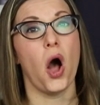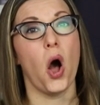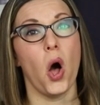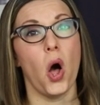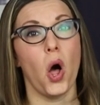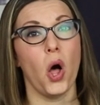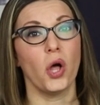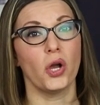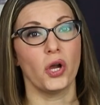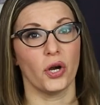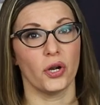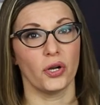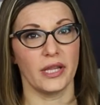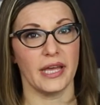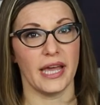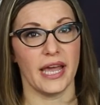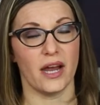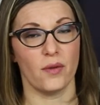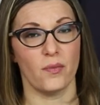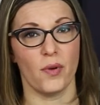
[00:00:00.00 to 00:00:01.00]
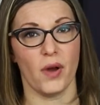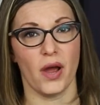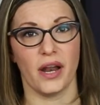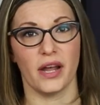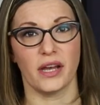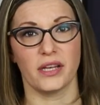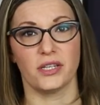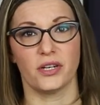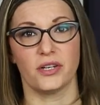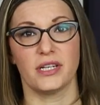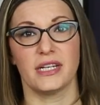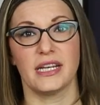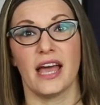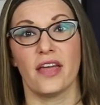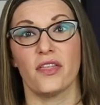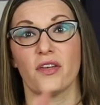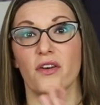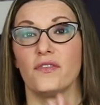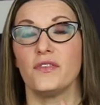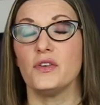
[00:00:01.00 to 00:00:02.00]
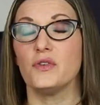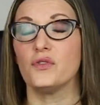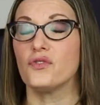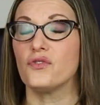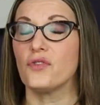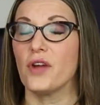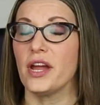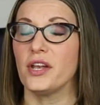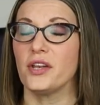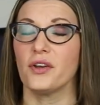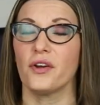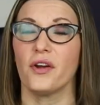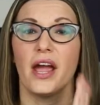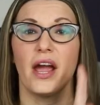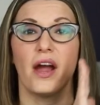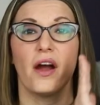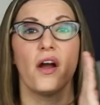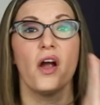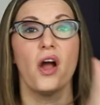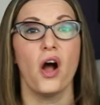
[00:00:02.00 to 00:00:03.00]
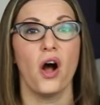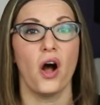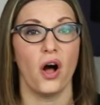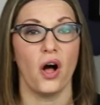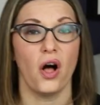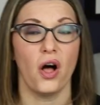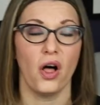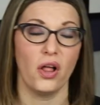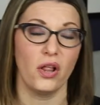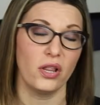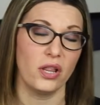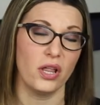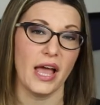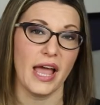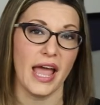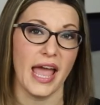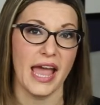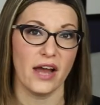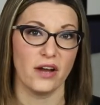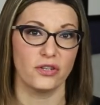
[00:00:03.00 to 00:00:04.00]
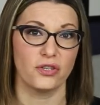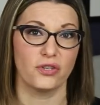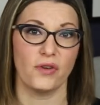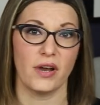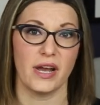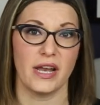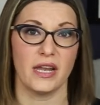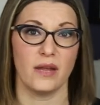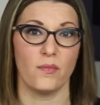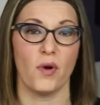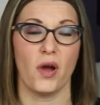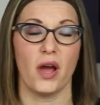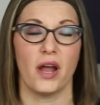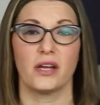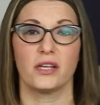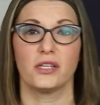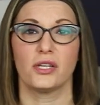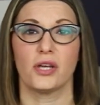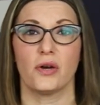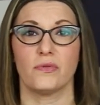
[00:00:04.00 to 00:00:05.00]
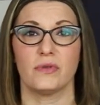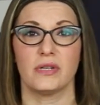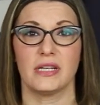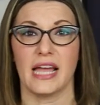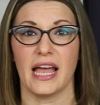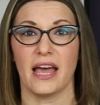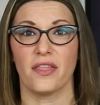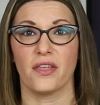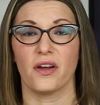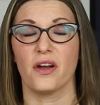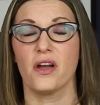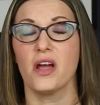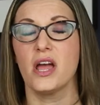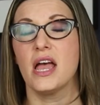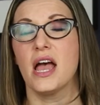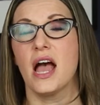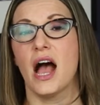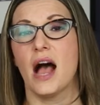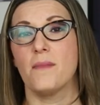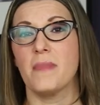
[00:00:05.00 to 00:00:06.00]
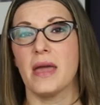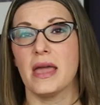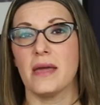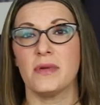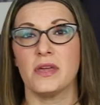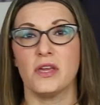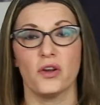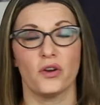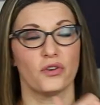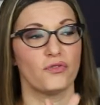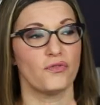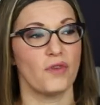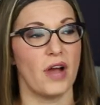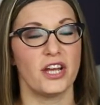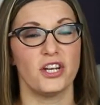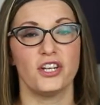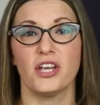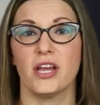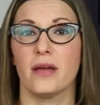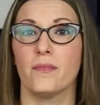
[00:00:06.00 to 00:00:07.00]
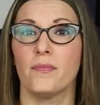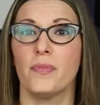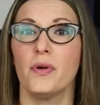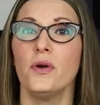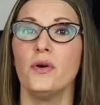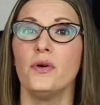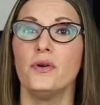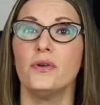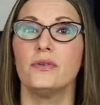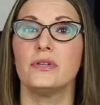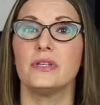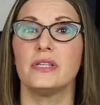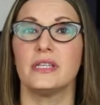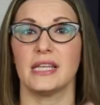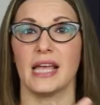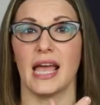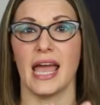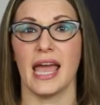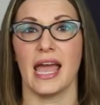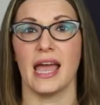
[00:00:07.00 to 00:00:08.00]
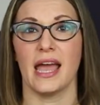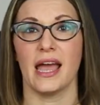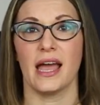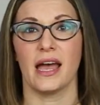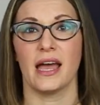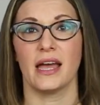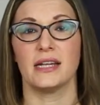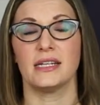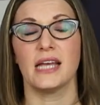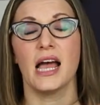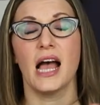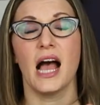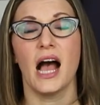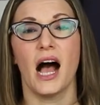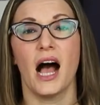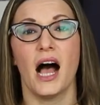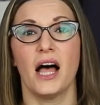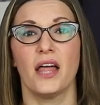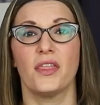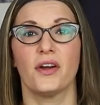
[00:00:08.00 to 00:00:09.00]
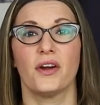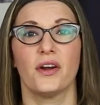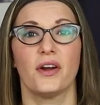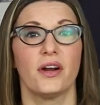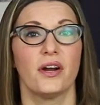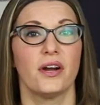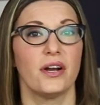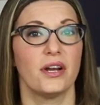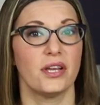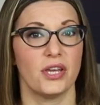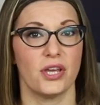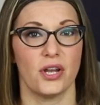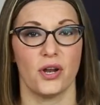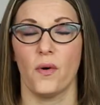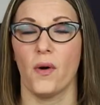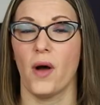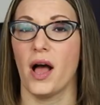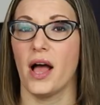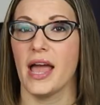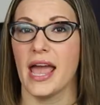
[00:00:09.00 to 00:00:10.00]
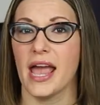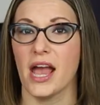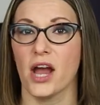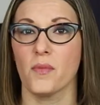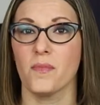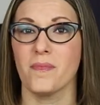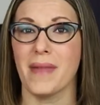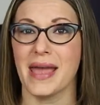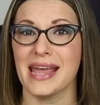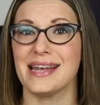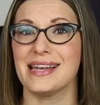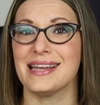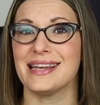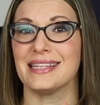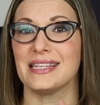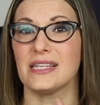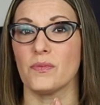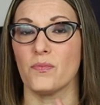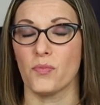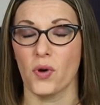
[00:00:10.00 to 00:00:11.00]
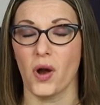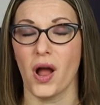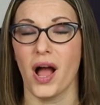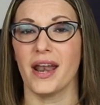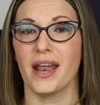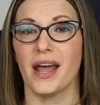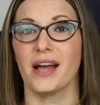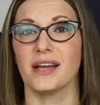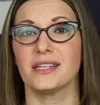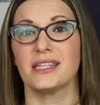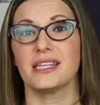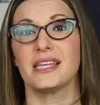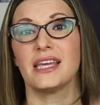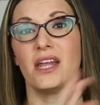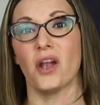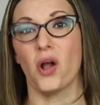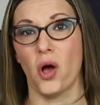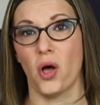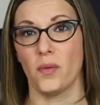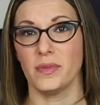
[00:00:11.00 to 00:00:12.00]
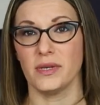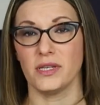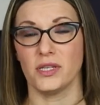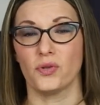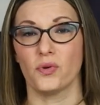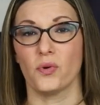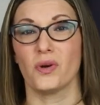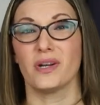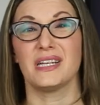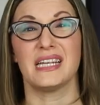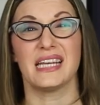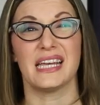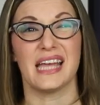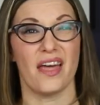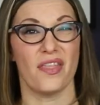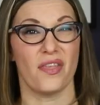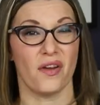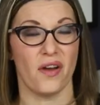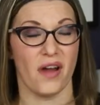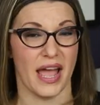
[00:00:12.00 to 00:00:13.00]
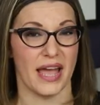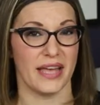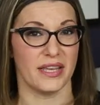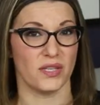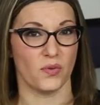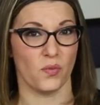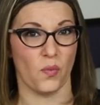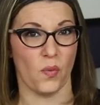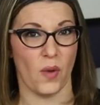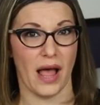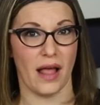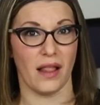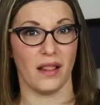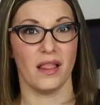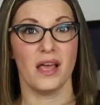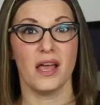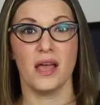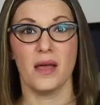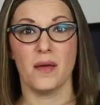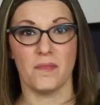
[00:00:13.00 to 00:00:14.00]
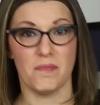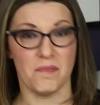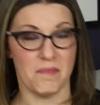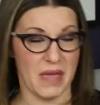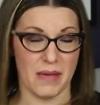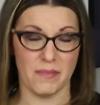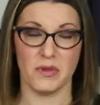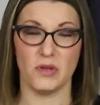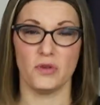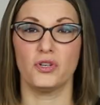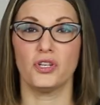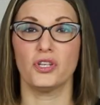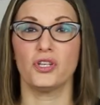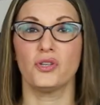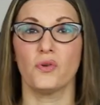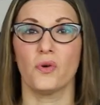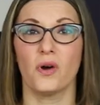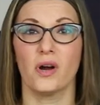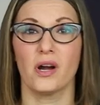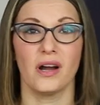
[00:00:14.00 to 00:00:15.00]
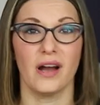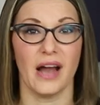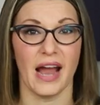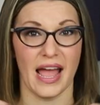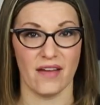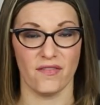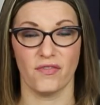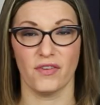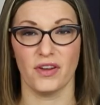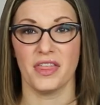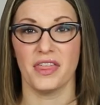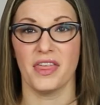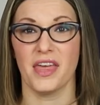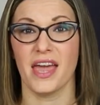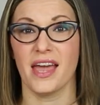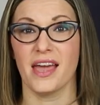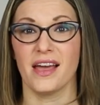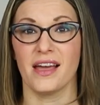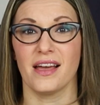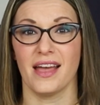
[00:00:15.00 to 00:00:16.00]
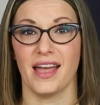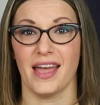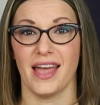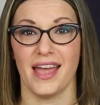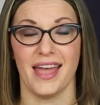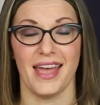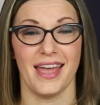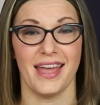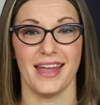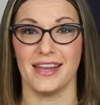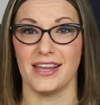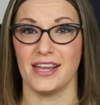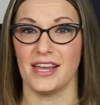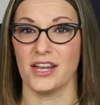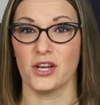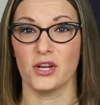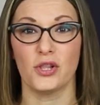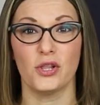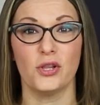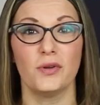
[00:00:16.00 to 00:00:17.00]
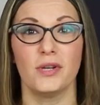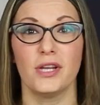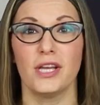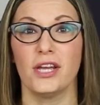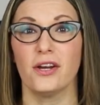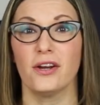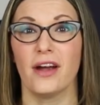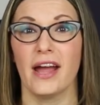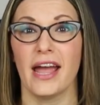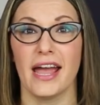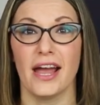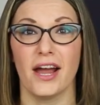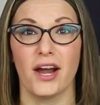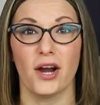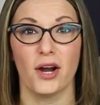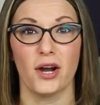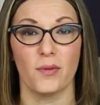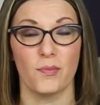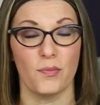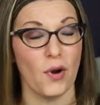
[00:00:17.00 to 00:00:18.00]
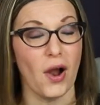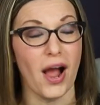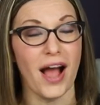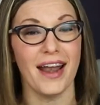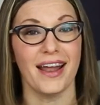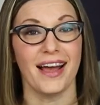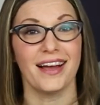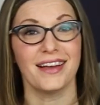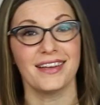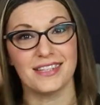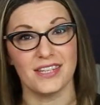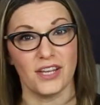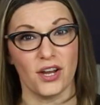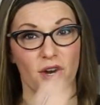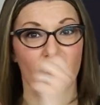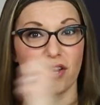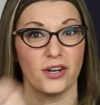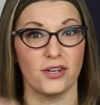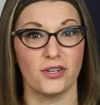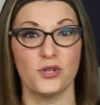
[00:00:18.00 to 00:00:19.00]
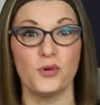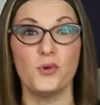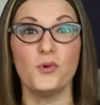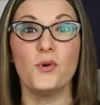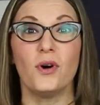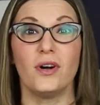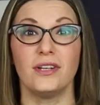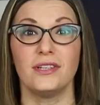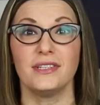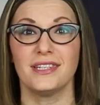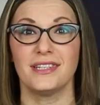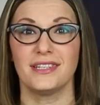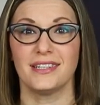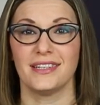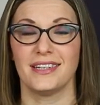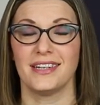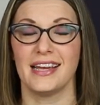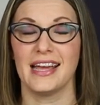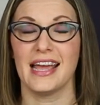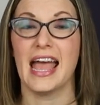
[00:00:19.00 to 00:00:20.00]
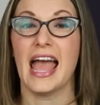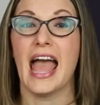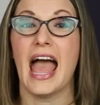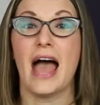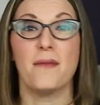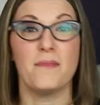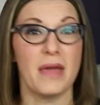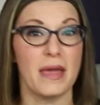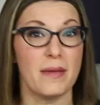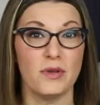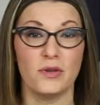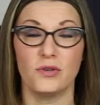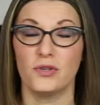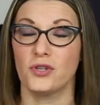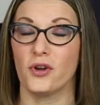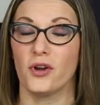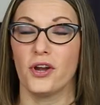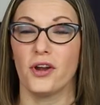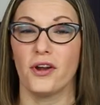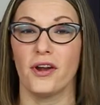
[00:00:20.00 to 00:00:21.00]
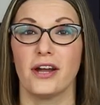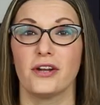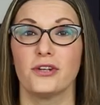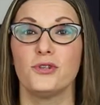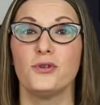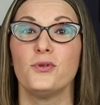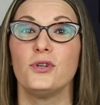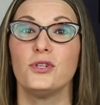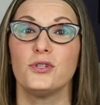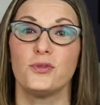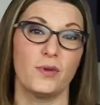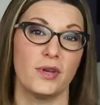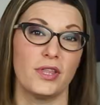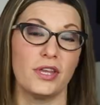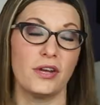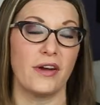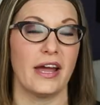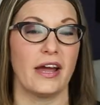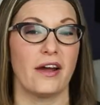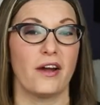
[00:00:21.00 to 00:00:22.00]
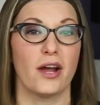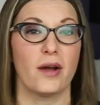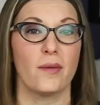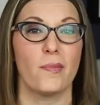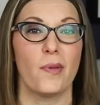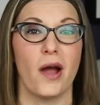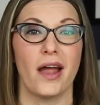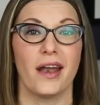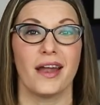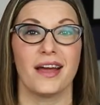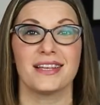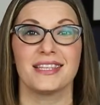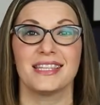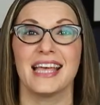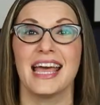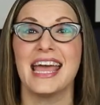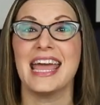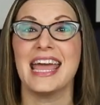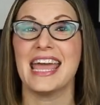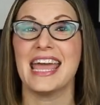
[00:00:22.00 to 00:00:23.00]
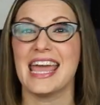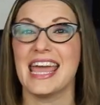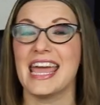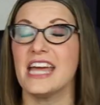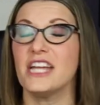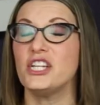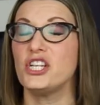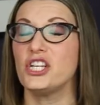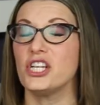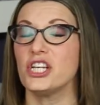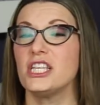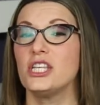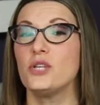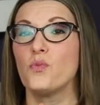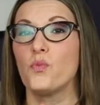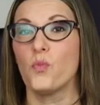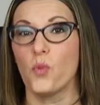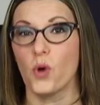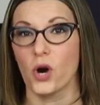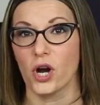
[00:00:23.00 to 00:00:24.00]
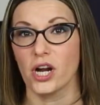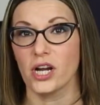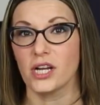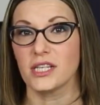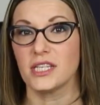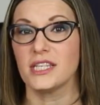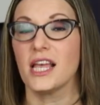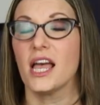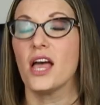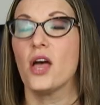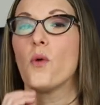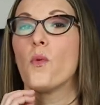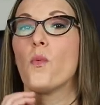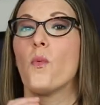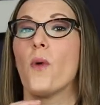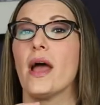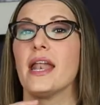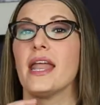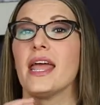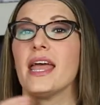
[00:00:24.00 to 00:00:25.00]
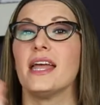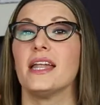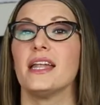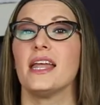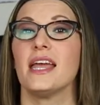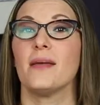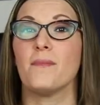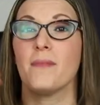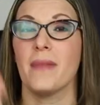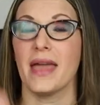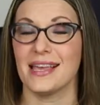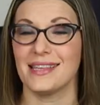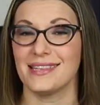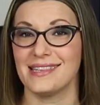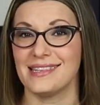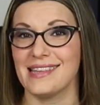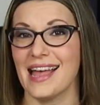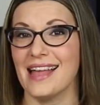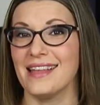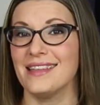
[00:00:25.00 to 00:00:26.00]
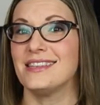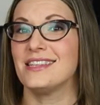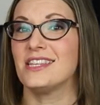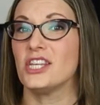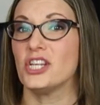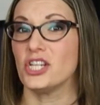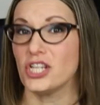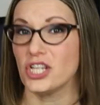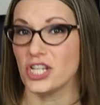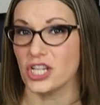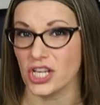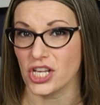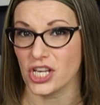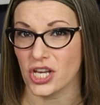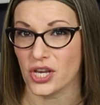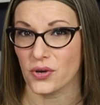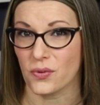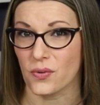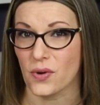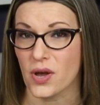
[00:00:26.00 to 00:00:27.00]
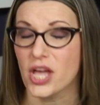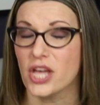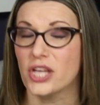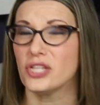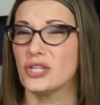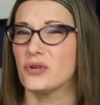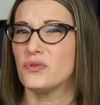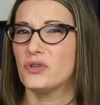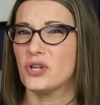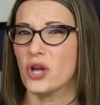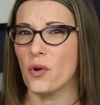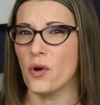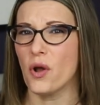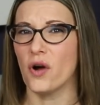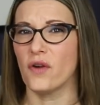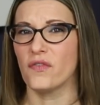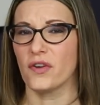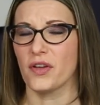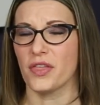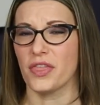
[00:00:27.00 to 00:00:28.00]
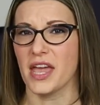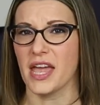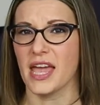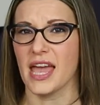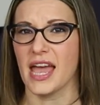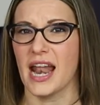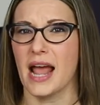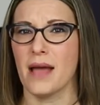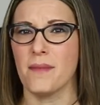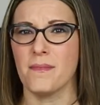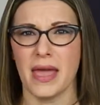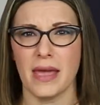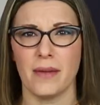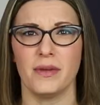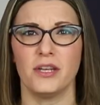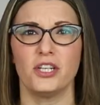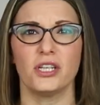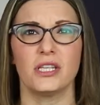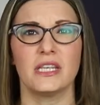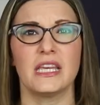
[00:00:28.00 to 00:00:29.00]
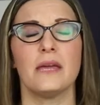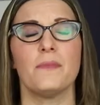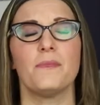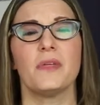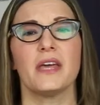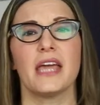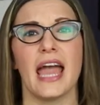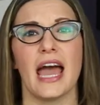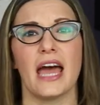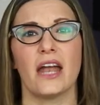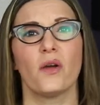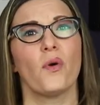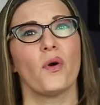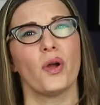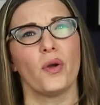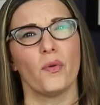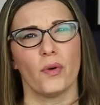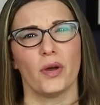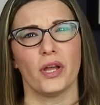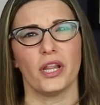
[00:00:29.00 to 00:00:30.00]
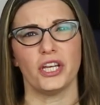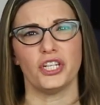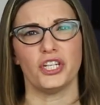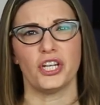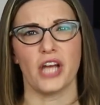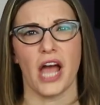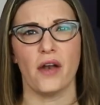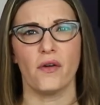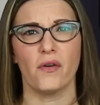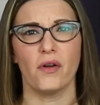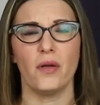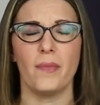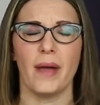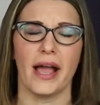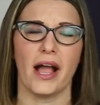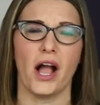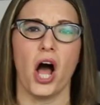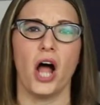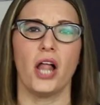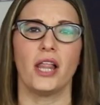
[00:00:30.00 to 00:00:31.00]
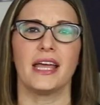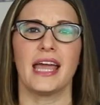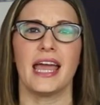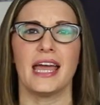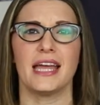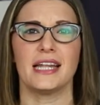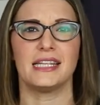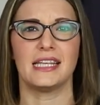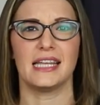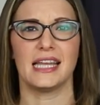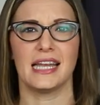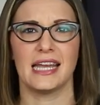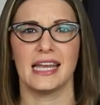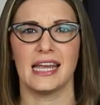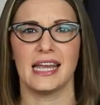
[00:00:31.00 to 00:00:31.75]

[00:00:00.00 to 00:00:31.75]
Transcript: all curly hair products are together. If you straighten your hair, all hair straightening products go together. Maybe your dry shampoos and other, you know, hair maintenance products can all be stored together as well. Maybe you just store everything, eh, including your hair products or tools and maybe you store your hair tools with your hair care products. It just works when it makes sense to you. So don't overthink it and maybe just keep the category really general by calling it